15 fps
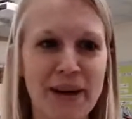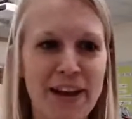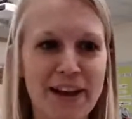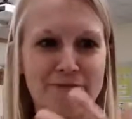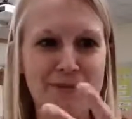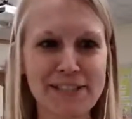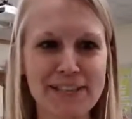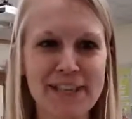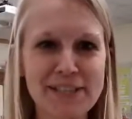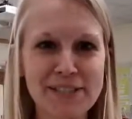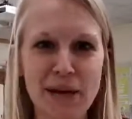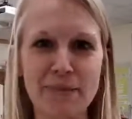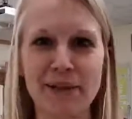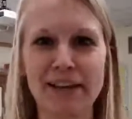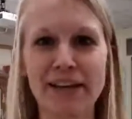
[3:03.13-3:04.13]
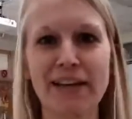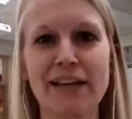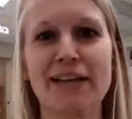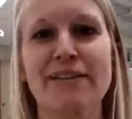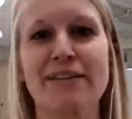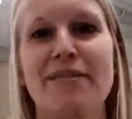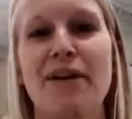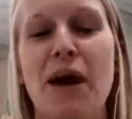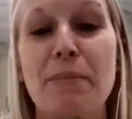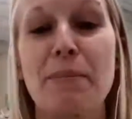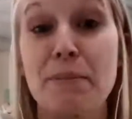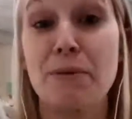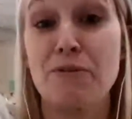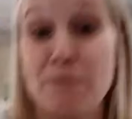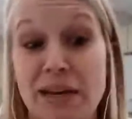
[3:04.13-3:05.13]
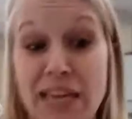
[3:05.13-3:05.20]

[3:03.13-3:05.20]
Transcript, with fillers: I have my desktop, like I can, I'm gonna move my